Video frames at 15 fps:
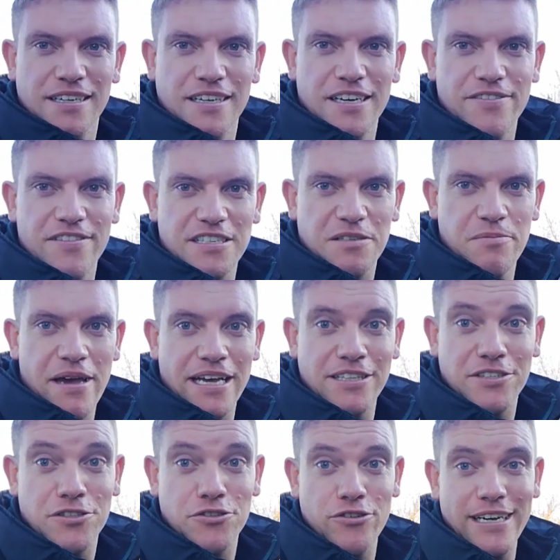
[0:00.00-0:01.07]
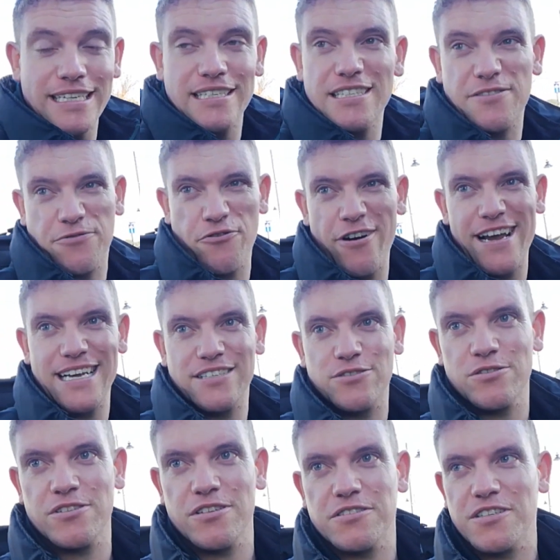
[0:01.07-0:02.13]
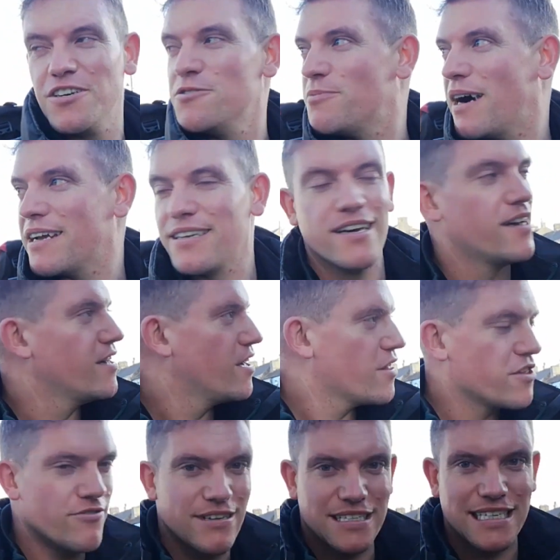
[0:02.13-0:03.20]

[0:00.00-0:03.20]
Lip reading: of this main street. It's free, so it's not too bad. There is